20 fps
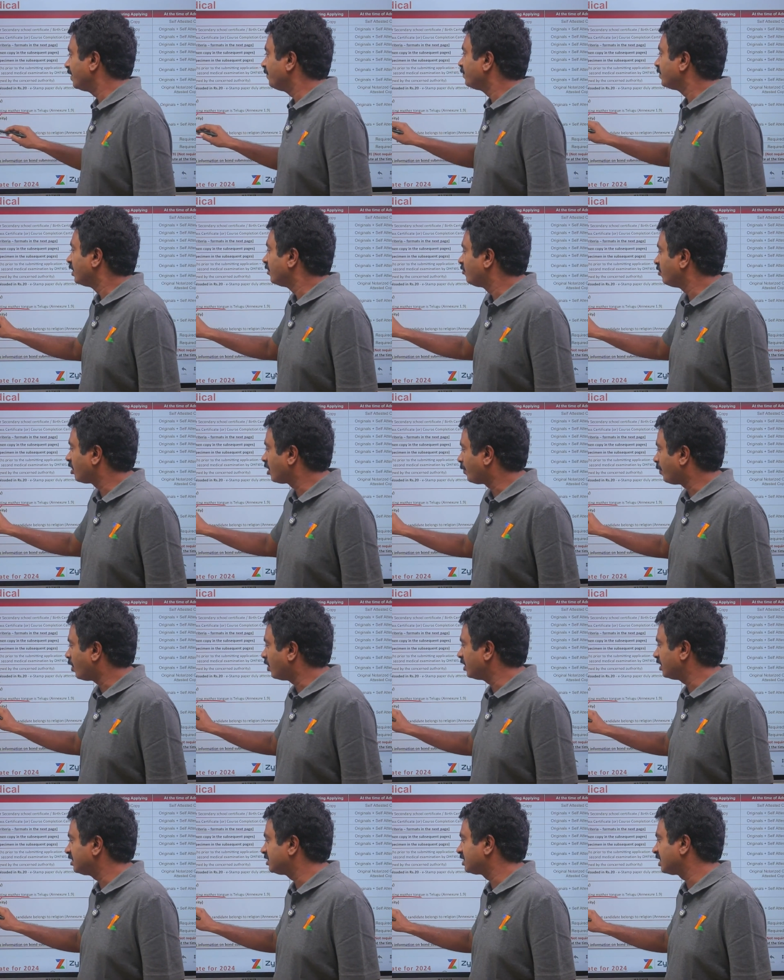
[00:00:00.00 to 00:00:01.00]
If you are a
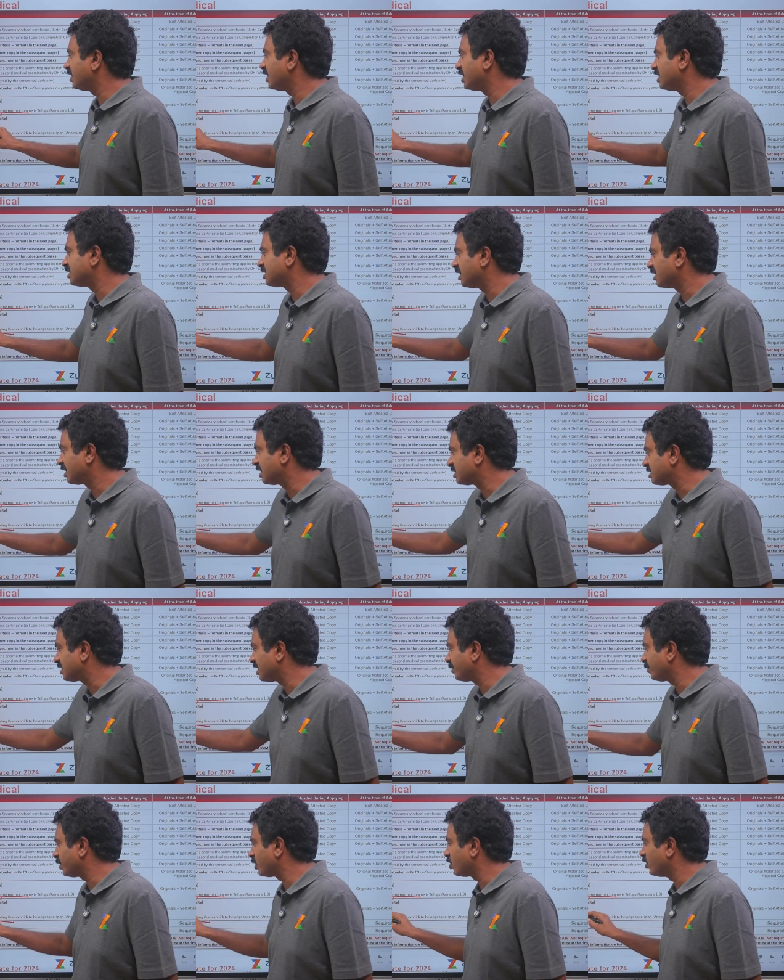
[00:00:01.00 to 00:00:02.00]
Pondicherry resident Christian
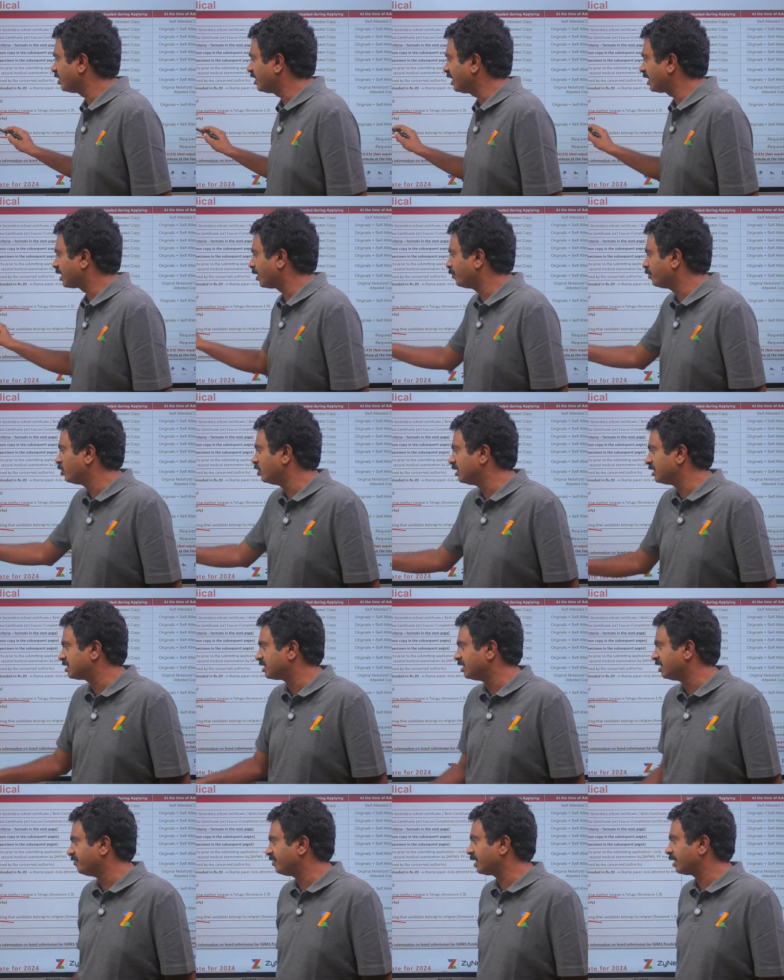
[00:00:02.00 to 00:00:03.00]
minority, a community
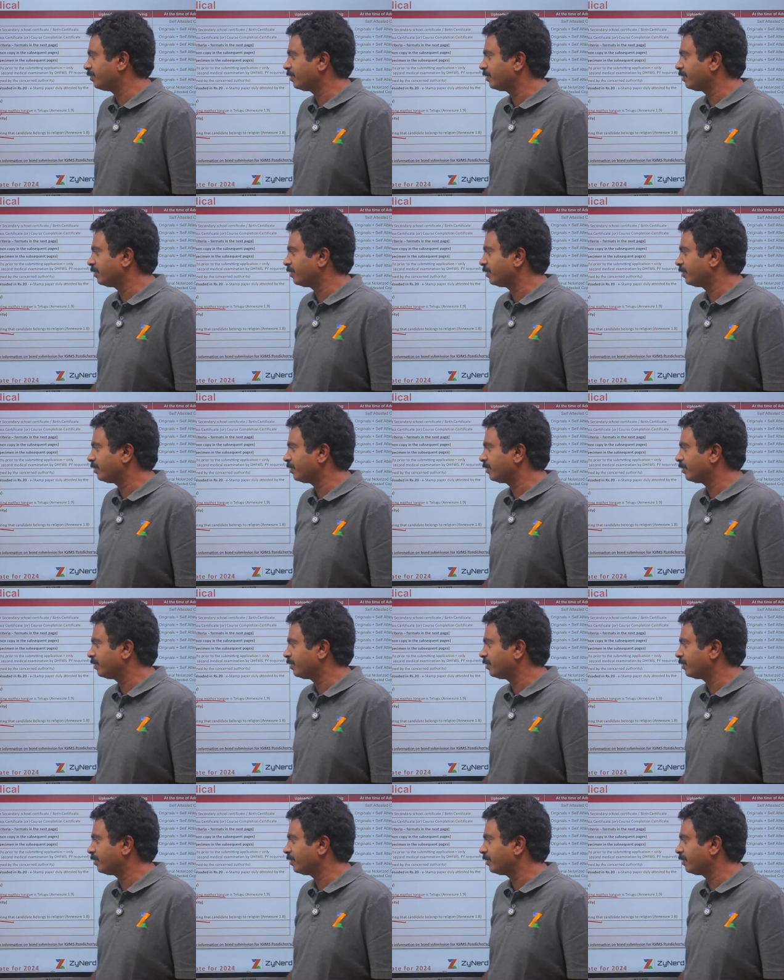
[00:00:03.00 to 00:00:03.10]
certificate may